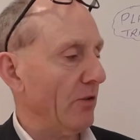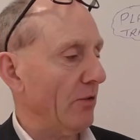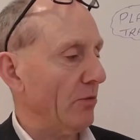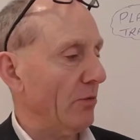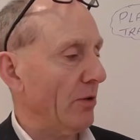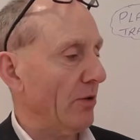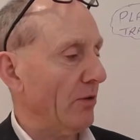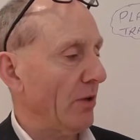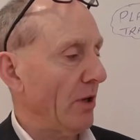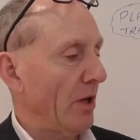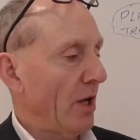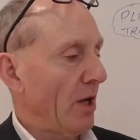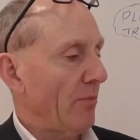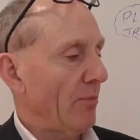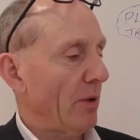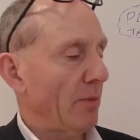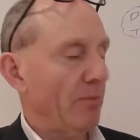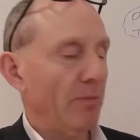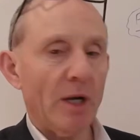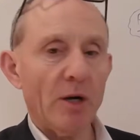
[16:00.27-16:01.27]
those words.
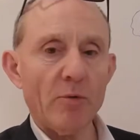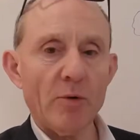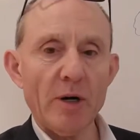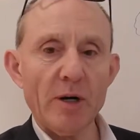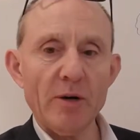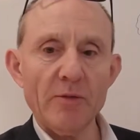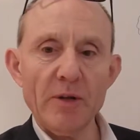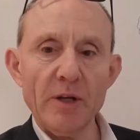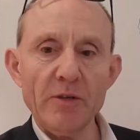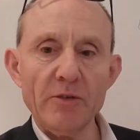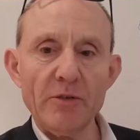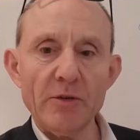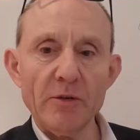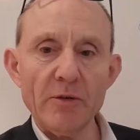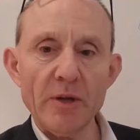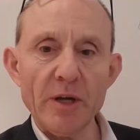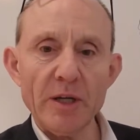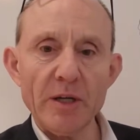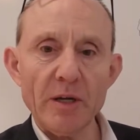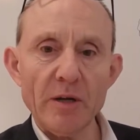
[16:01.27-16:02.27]
But be aware of these, the
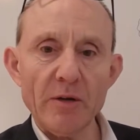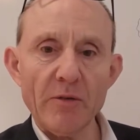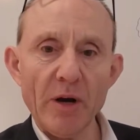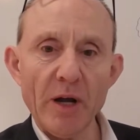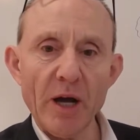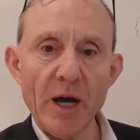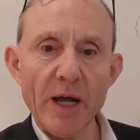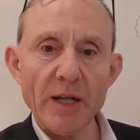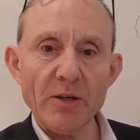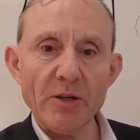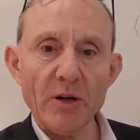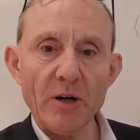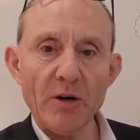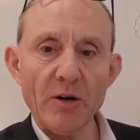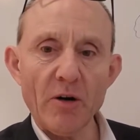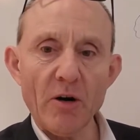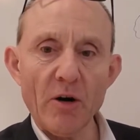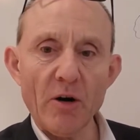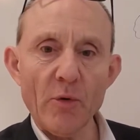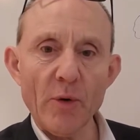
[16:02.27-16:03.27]
idea of annular
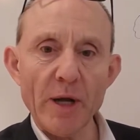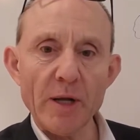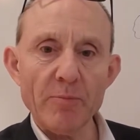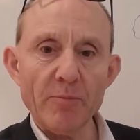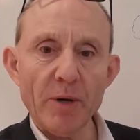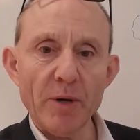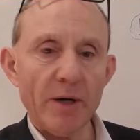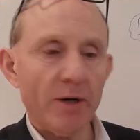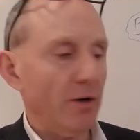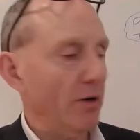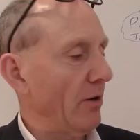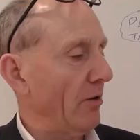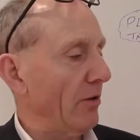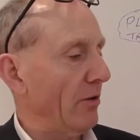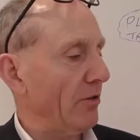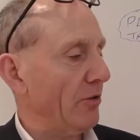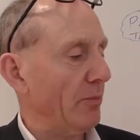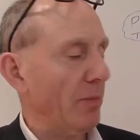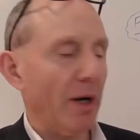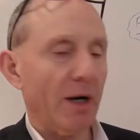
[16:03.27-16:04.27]
or ring pattern or a
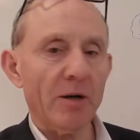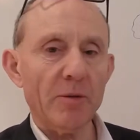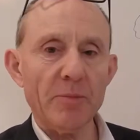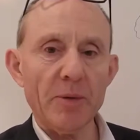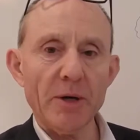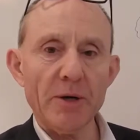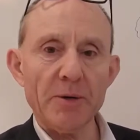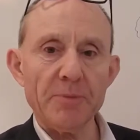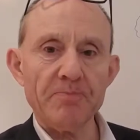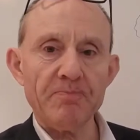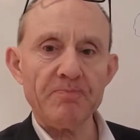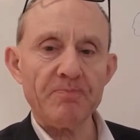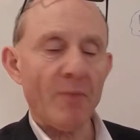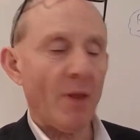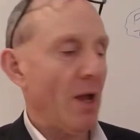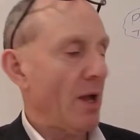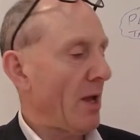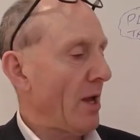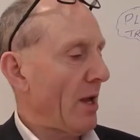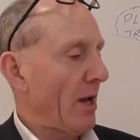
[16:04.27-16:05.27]
spiral pattern.
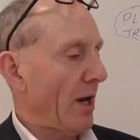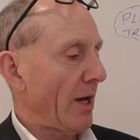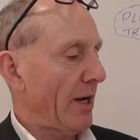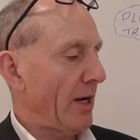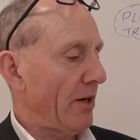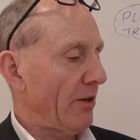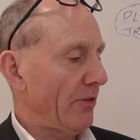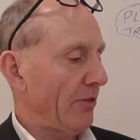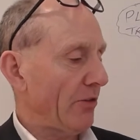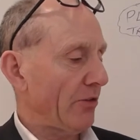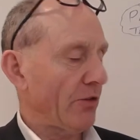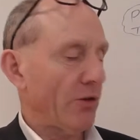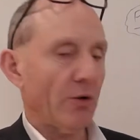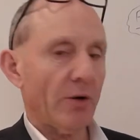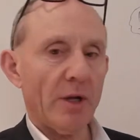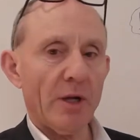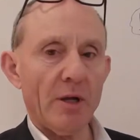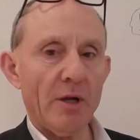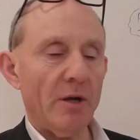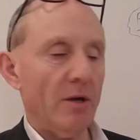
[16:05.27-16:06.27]
And here's the
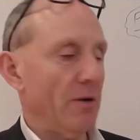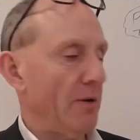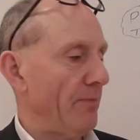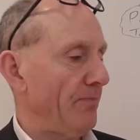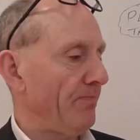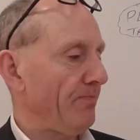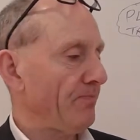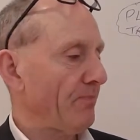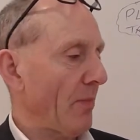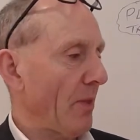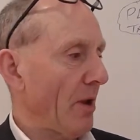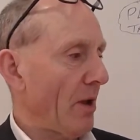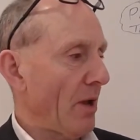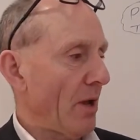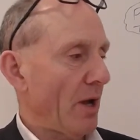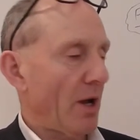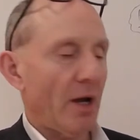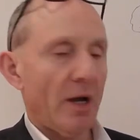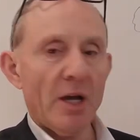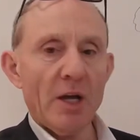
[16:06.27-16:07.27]
story.
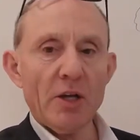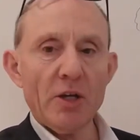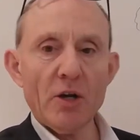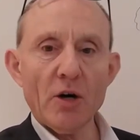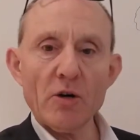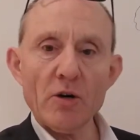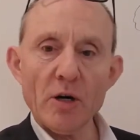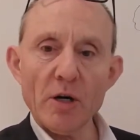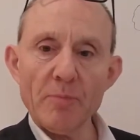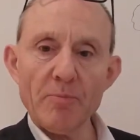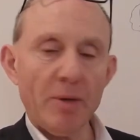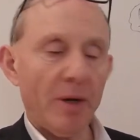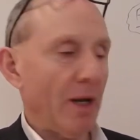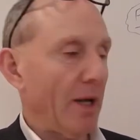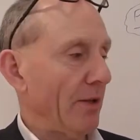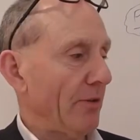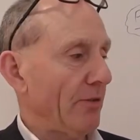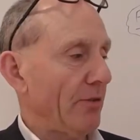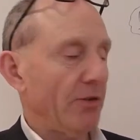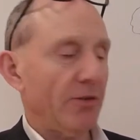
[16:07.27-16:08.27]
Younger
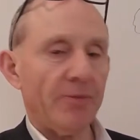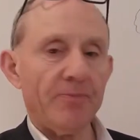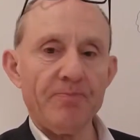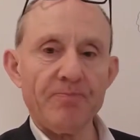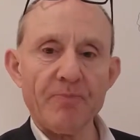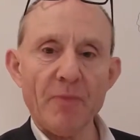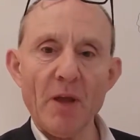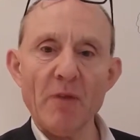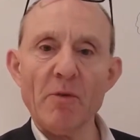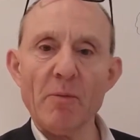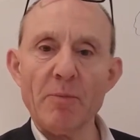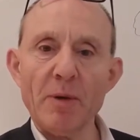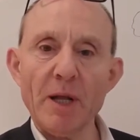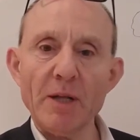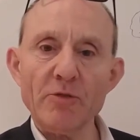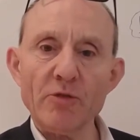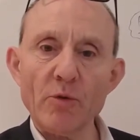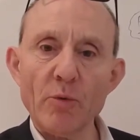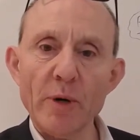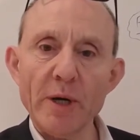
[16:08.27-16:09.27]
plants. If a plant's
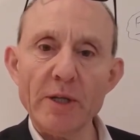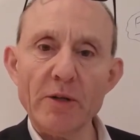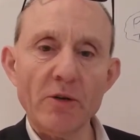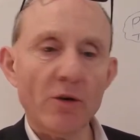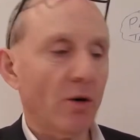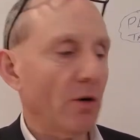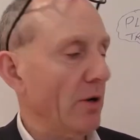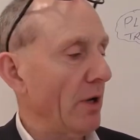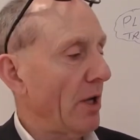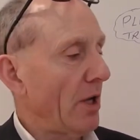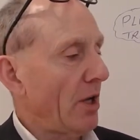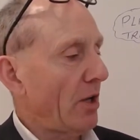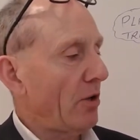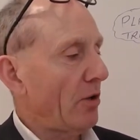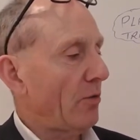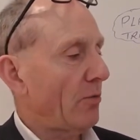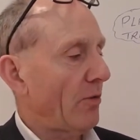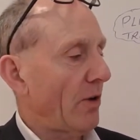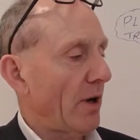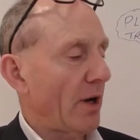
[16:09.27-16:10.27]
quite young,
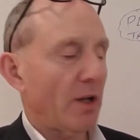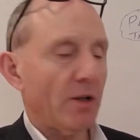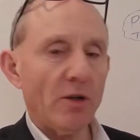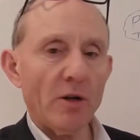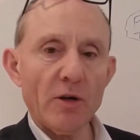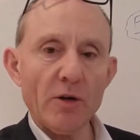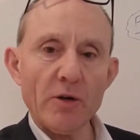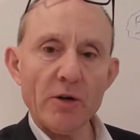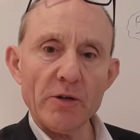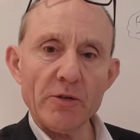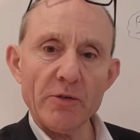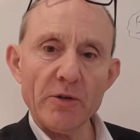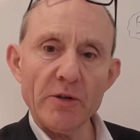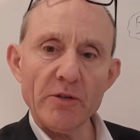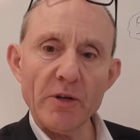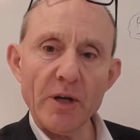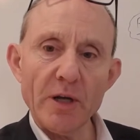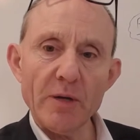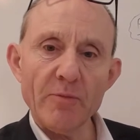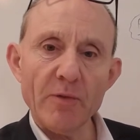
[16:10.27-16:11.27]
and you look at the
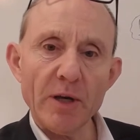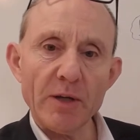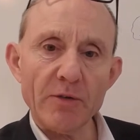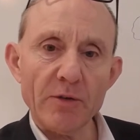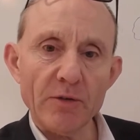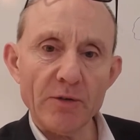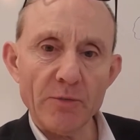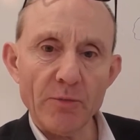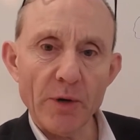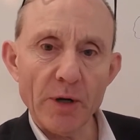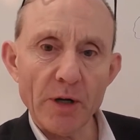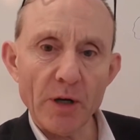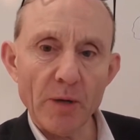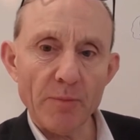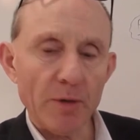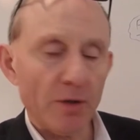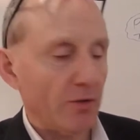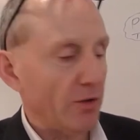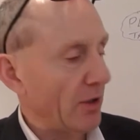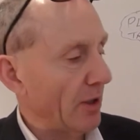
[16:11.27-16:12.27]
Xylem vessels running up
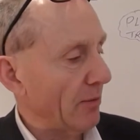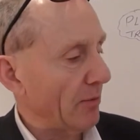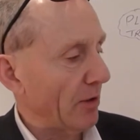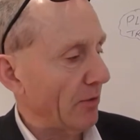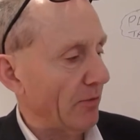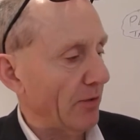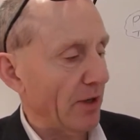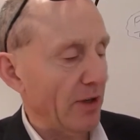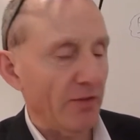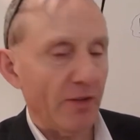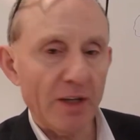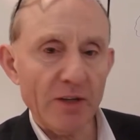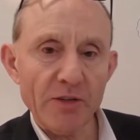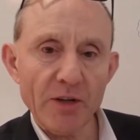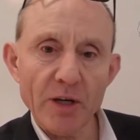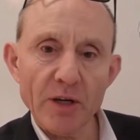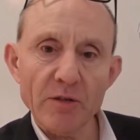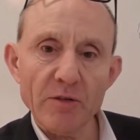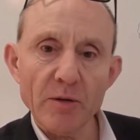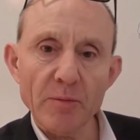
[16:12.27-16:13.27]
its stem, you'll find these
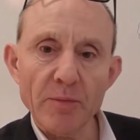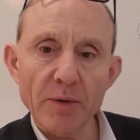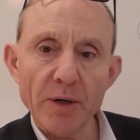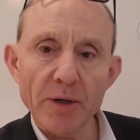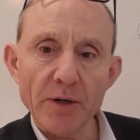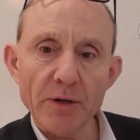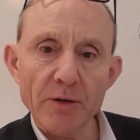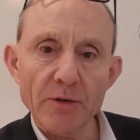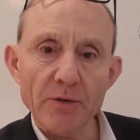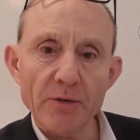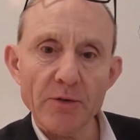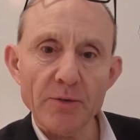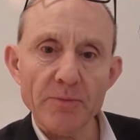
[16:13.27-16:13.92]
kinds of patterns.